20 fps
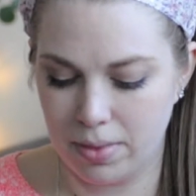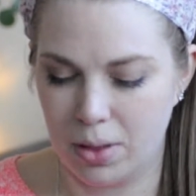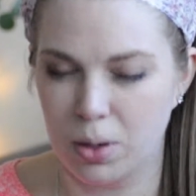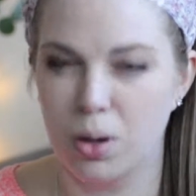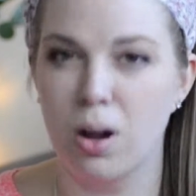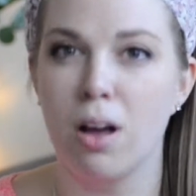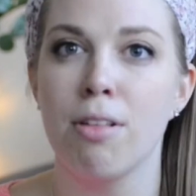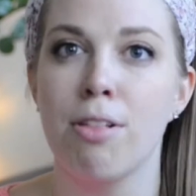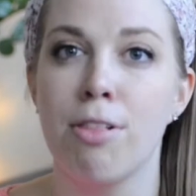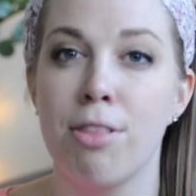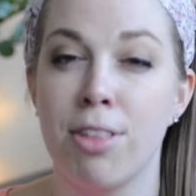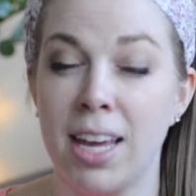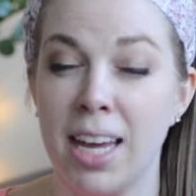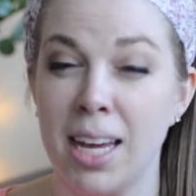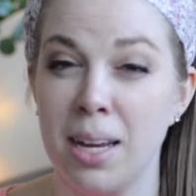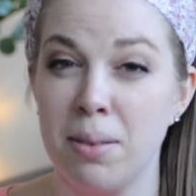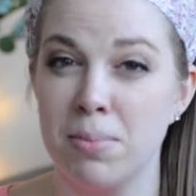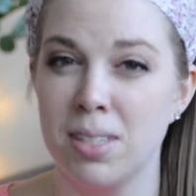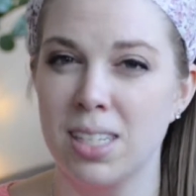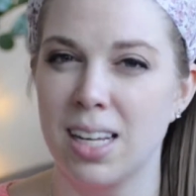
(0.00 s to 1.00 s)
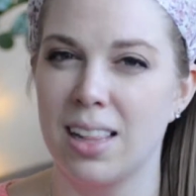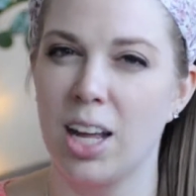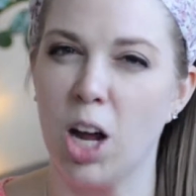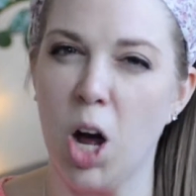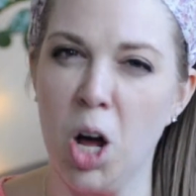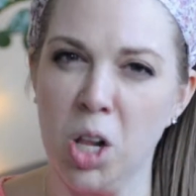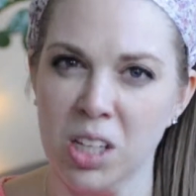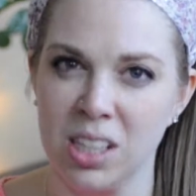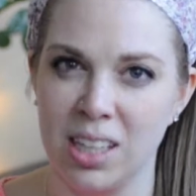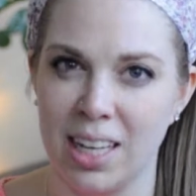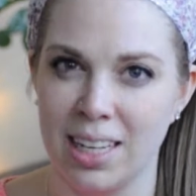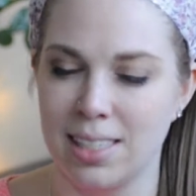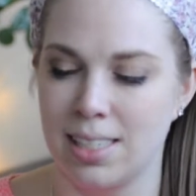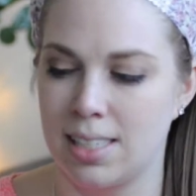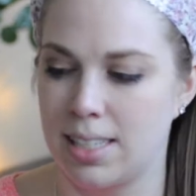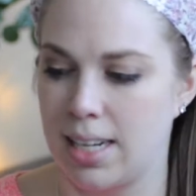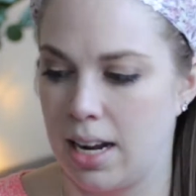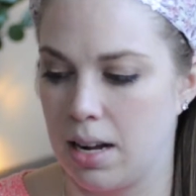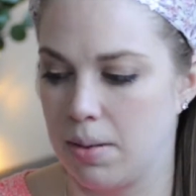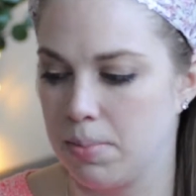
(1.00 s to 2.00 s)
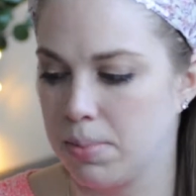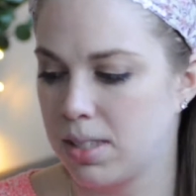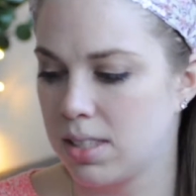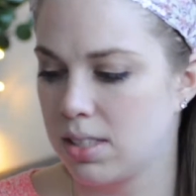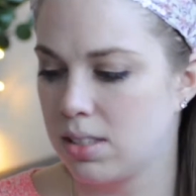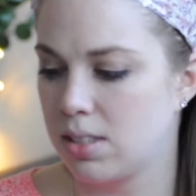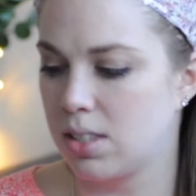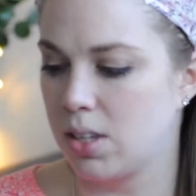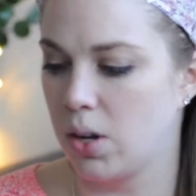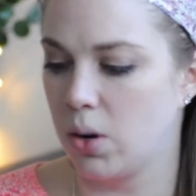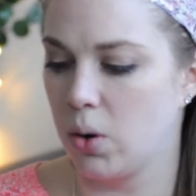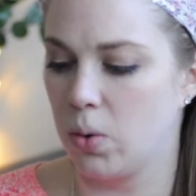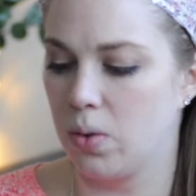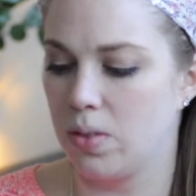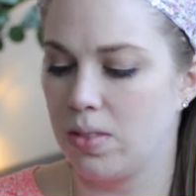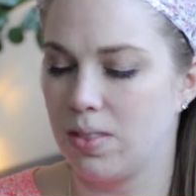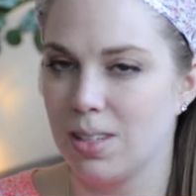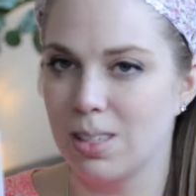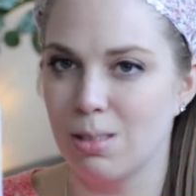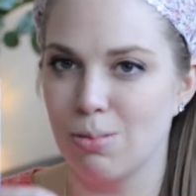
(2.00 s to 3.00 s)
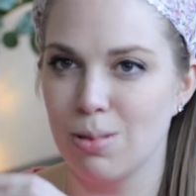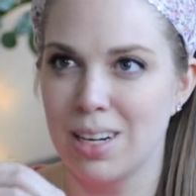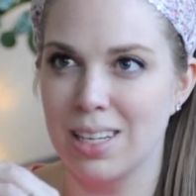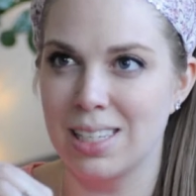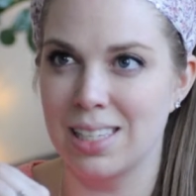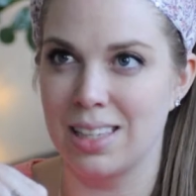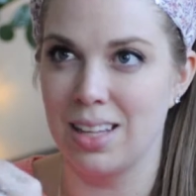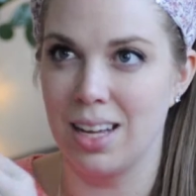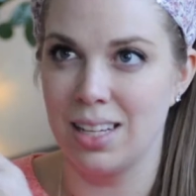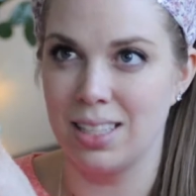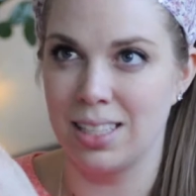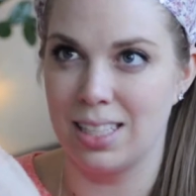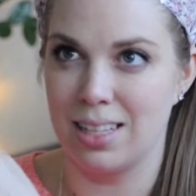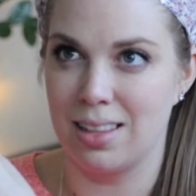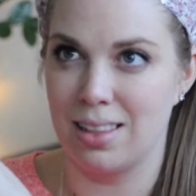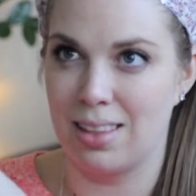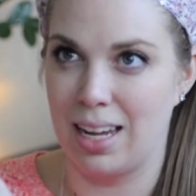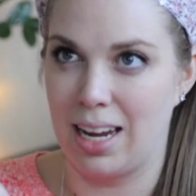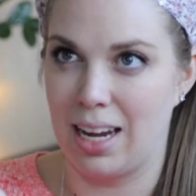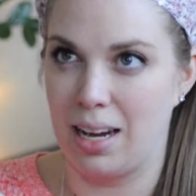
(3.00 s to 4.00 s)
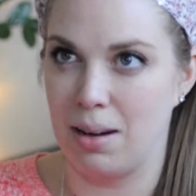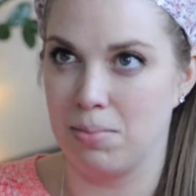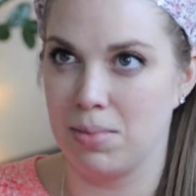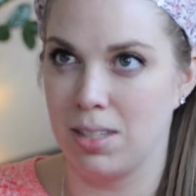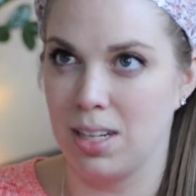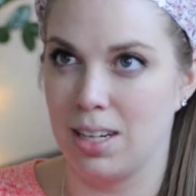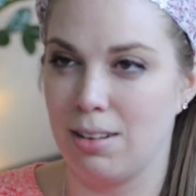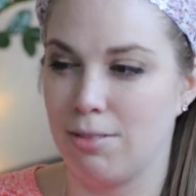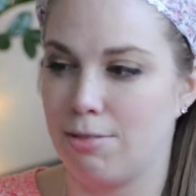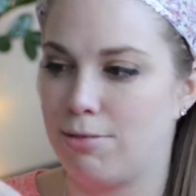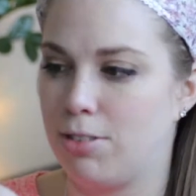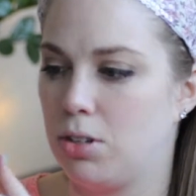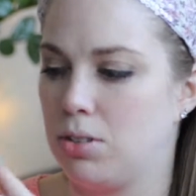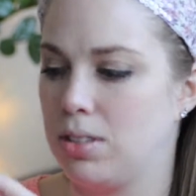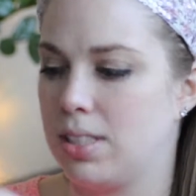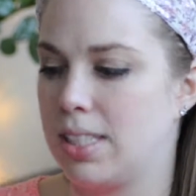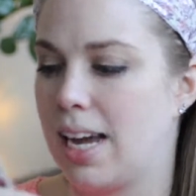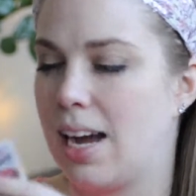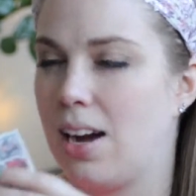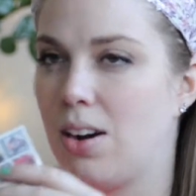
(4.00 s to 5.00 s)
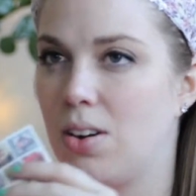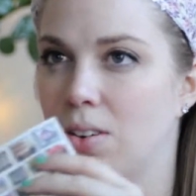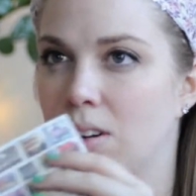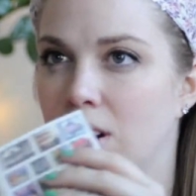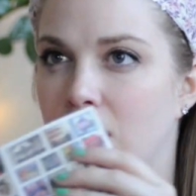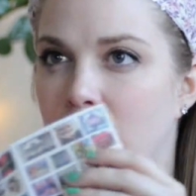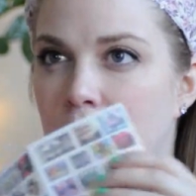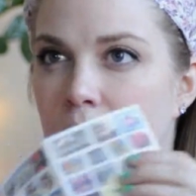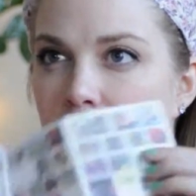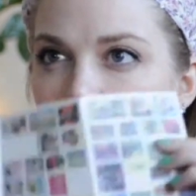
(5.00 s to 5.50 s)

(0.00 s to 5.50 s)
themed, and they all look like stamps. So this one is London themed, and it folds out.